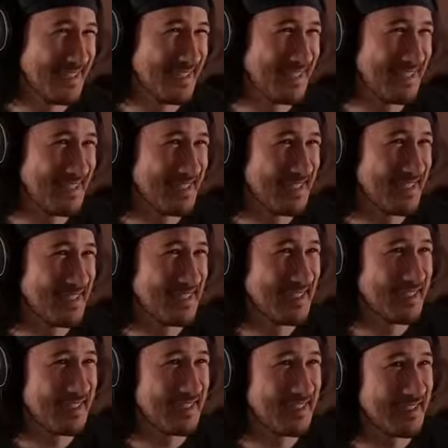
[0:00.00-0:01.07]
they both
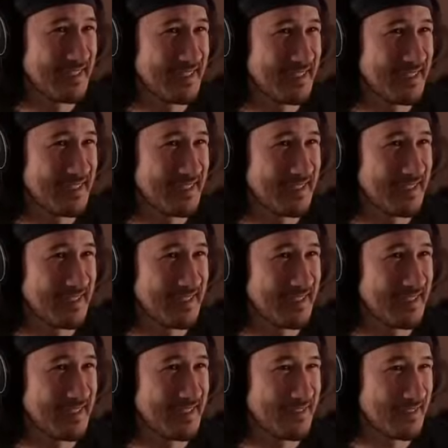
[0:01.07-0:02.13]
die to a loot bug?
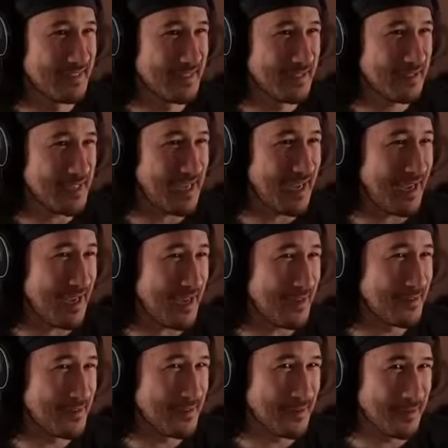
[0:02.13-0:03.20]
Yeah,
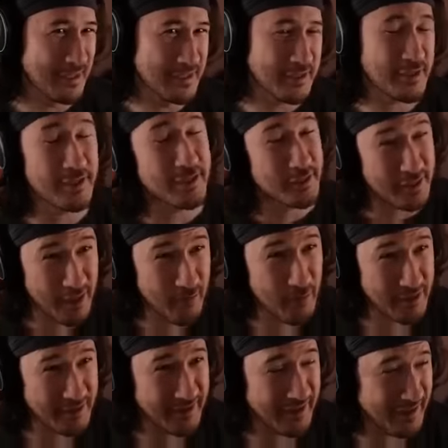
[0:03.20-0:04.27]
let's just say
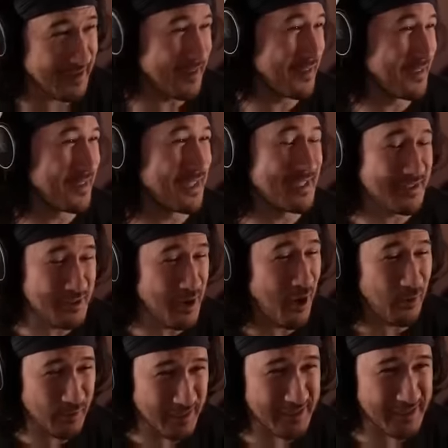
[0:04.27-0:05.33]
no. we did. Let,
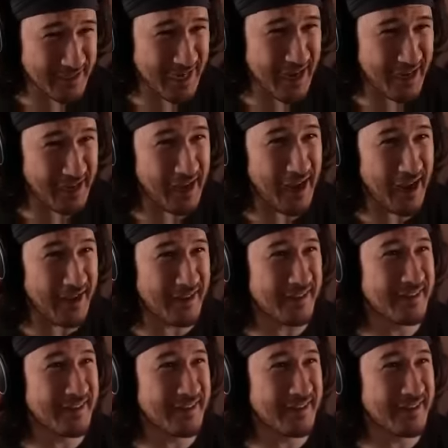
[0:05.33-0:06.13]
no, let's say yeah.